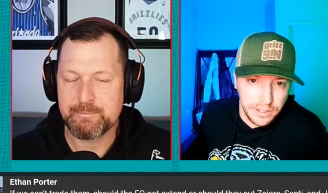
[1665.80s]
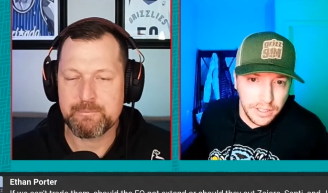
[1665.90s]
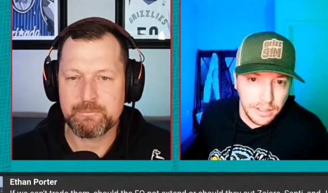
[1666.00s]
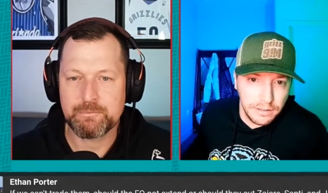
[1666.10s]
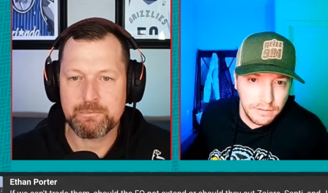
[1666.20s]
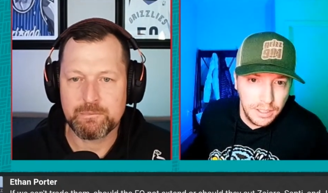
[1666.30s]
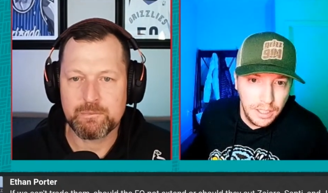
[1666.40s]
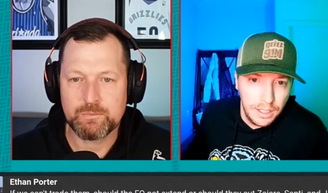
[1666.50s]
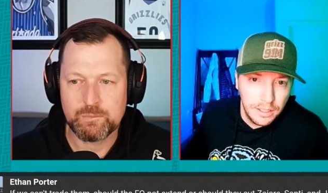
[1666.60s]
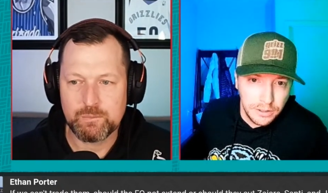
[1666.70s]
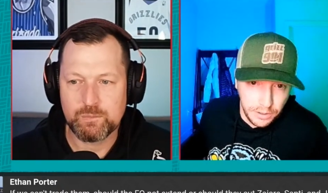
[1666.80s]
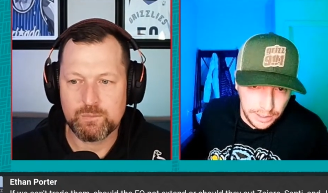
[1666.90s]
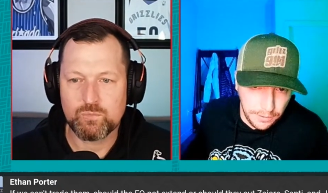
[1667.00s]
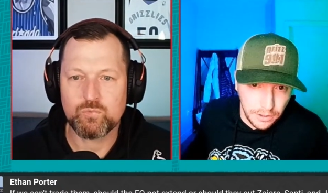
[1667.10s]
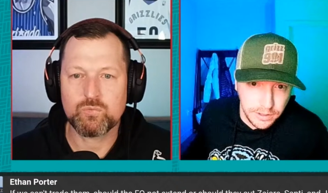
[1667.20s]
Speaker 1: Jake, so
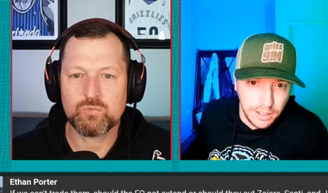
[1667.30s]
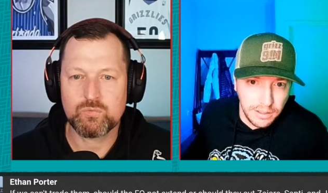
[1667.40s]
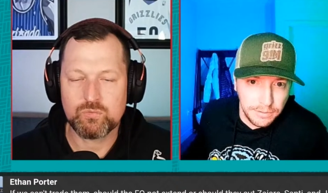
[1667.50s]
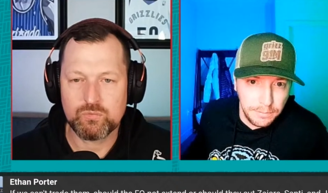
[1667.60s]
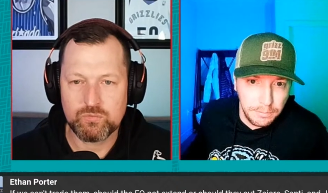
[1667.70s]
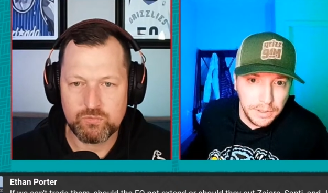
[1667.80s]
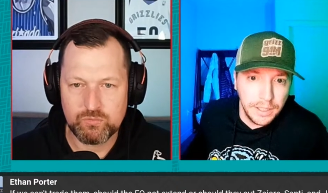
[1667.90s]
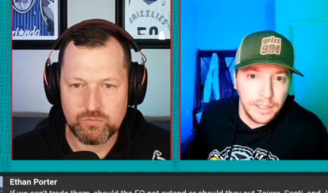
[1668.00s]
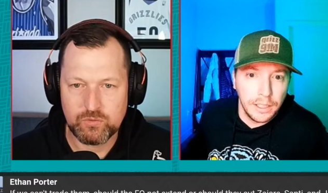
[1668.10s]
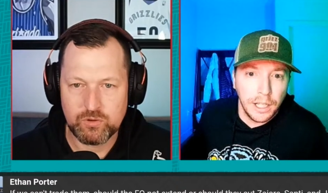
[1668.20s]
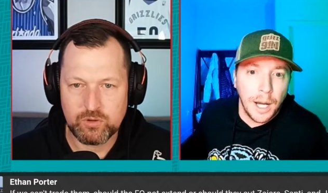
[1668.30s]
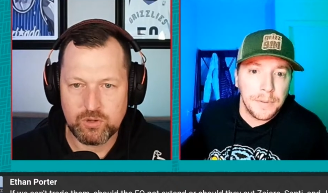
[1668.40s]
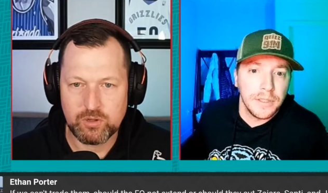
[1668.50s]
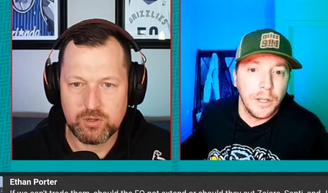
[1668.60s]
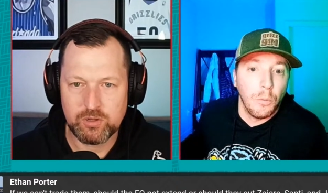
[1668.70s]
he falls off. But then the
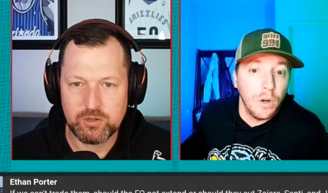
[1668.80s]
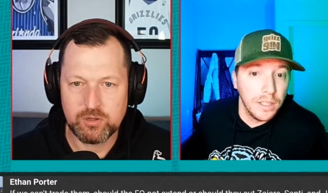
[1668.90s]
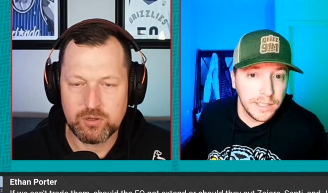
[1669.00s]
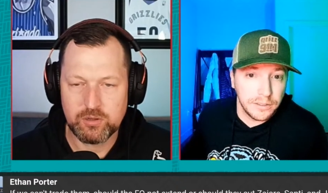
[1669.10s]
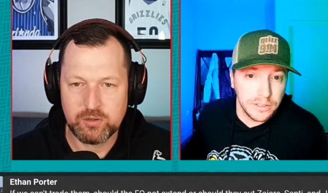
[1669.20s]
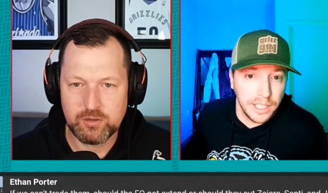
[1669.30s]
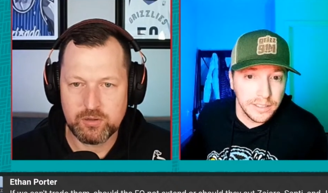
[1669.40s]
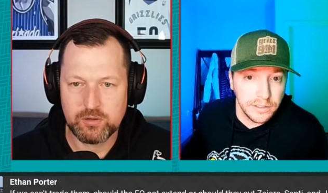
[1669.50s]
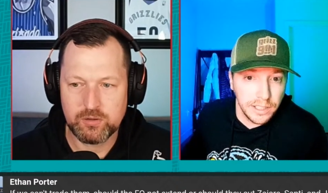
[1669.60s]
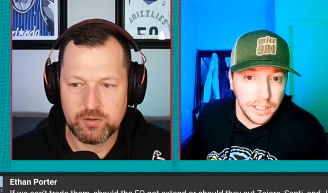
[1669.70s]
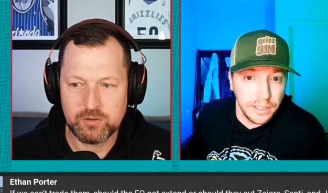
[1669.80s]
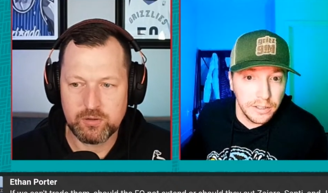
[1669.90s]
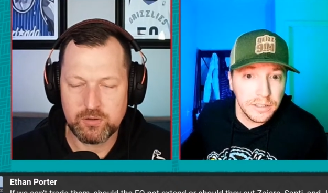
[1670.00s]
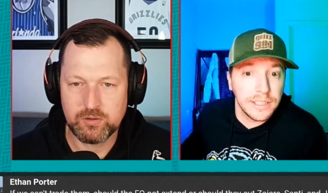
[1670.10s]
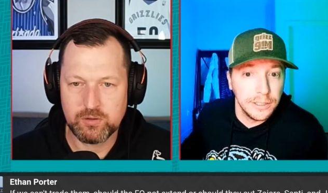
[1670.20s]
option that was exercised on
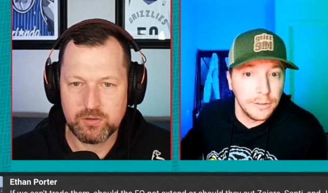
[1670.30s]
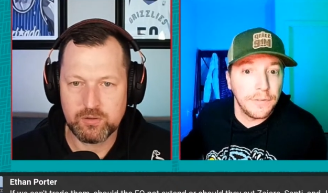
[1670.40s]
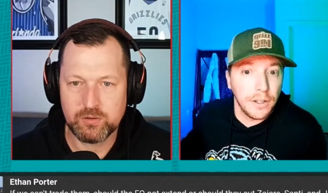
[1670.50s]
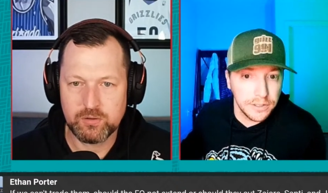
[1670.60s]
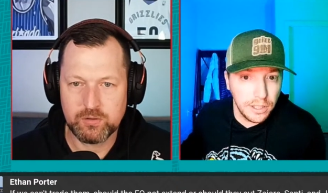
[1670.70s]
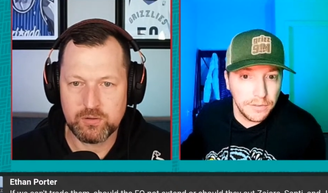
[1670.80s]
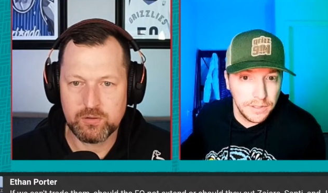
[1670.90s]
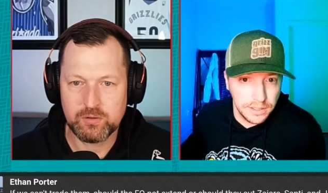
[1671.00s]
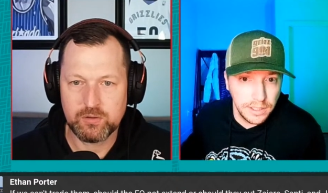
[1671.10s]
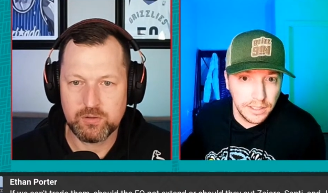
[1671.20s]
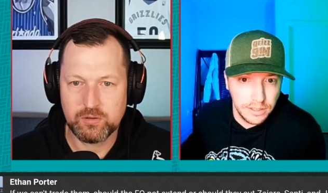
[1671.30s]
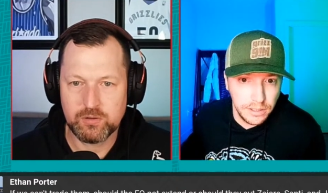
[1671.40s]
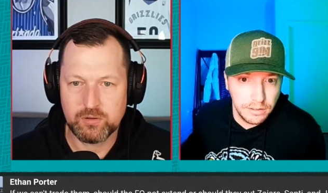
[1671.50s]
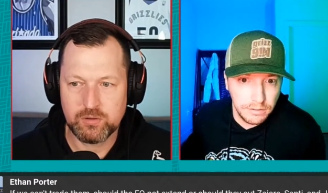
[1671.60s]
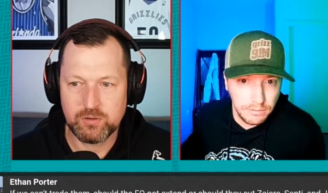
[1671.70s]
Ziaire still falls off this next
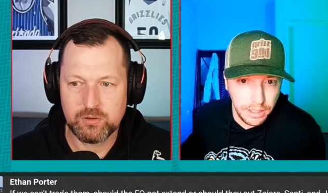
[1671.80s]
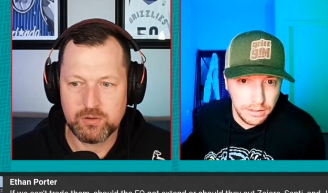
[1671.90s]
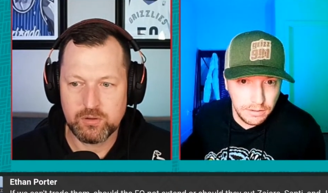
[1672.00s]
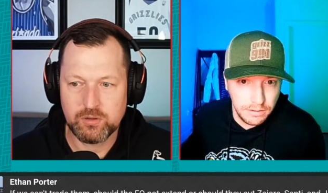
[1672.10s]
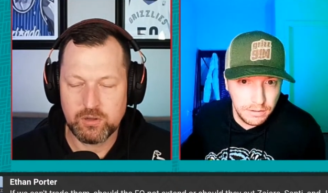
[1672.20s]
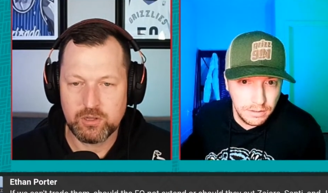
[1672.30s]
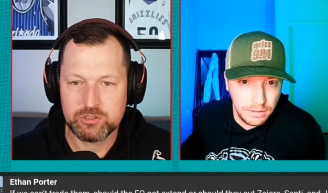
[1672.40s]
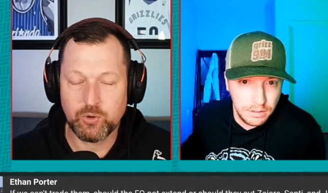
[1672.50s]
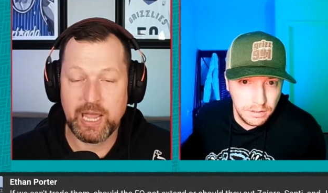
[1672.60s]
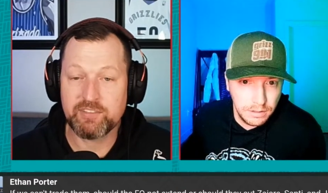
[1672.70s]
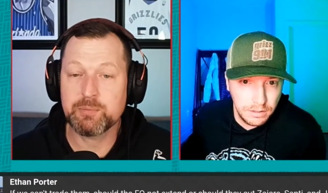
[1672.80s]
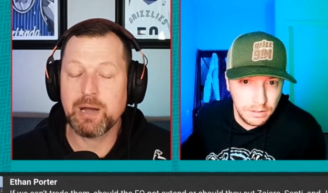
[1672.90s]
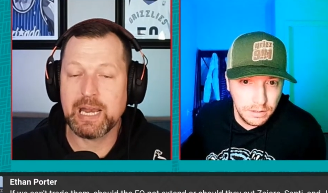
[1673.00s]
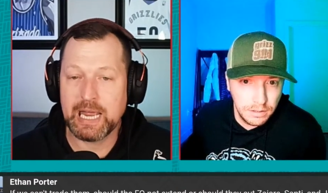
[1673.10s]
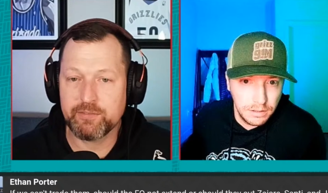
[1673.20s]
year,
Speaker 2: right? So
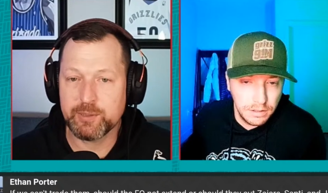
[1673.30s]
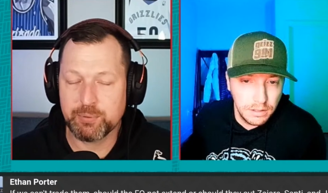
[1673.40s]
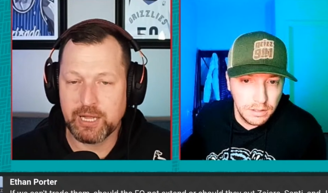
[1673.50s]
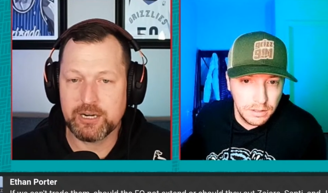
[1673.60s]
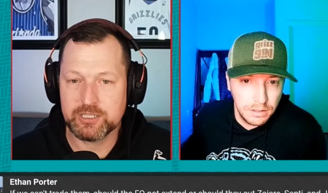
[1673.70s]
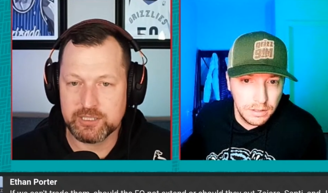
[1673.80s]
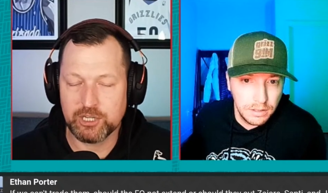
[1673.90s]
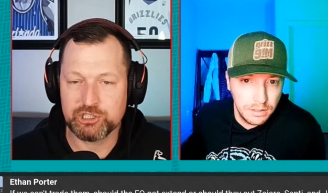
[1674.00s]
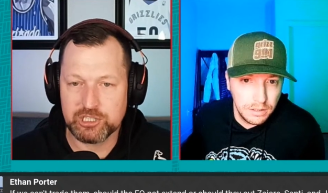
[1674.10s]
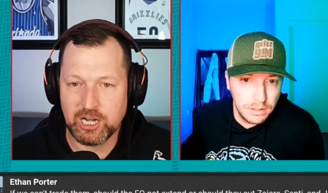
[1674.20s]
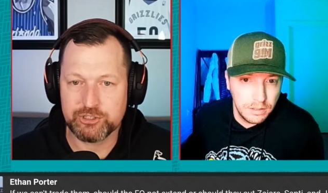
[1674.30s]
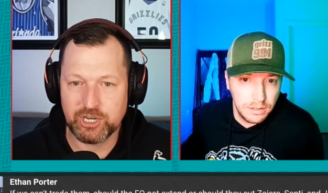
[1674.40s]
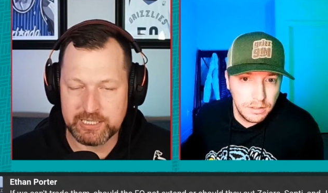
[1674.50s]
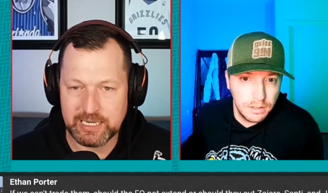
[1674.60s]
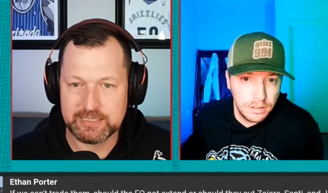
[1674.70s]
everybody, every player is under
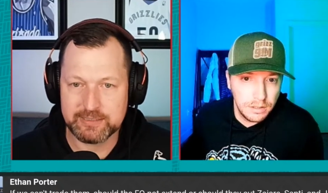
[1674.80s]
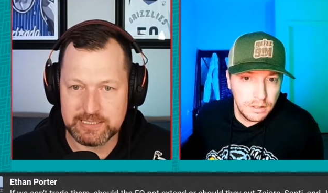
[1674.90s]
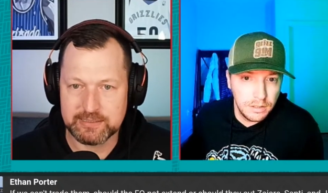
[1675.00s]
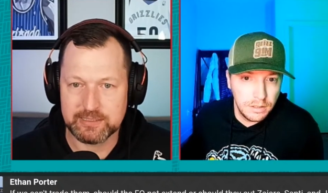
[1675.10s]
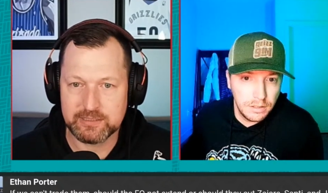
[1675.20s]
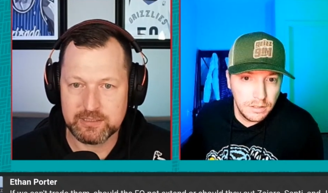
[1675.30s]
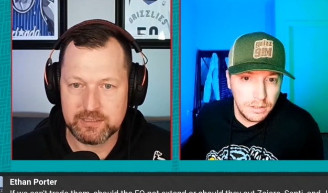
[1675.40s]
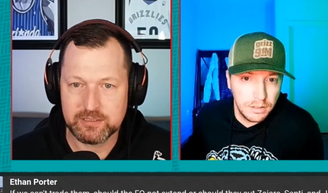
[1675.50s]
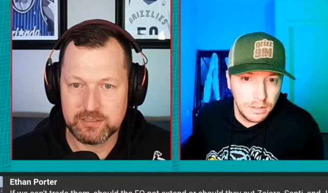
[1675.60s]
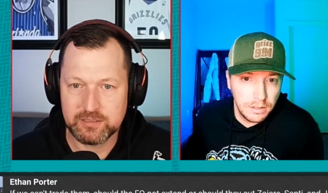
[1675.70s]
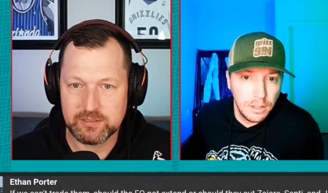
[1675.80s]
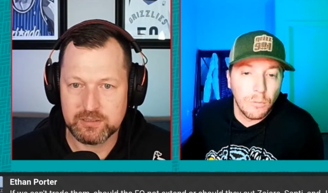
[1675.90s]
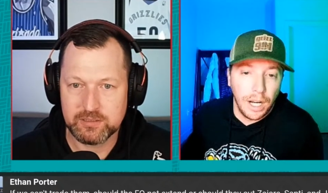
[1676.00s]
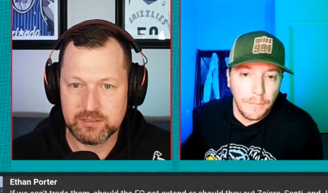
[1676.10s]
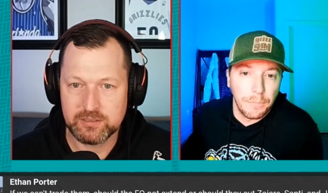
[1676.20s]
contract next season.
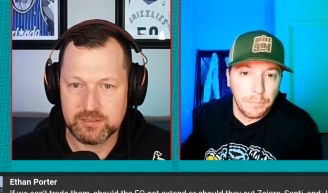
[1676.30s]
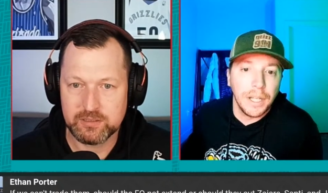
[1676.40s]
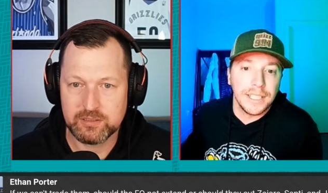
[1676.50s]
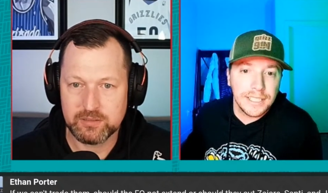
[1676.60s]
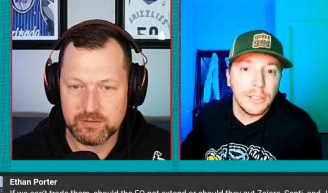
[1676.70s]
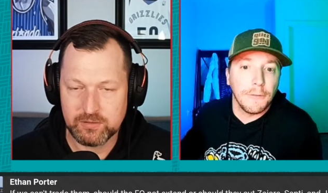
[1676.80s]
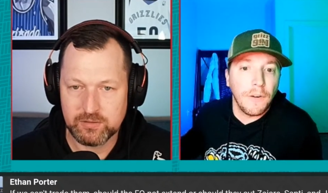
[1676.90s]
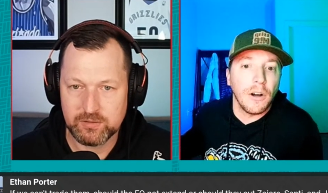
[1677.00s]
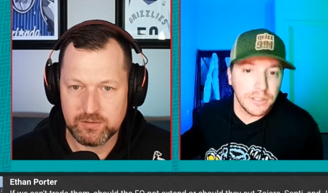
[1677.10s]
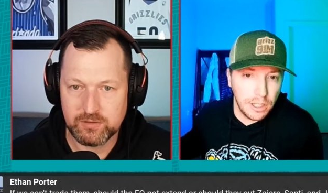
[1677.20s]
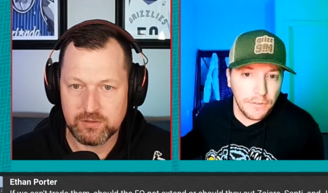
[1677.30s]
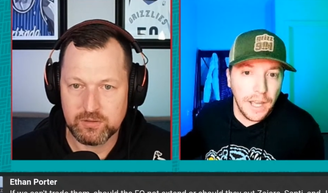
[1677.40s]
Speaker 1: Right, but it still falls off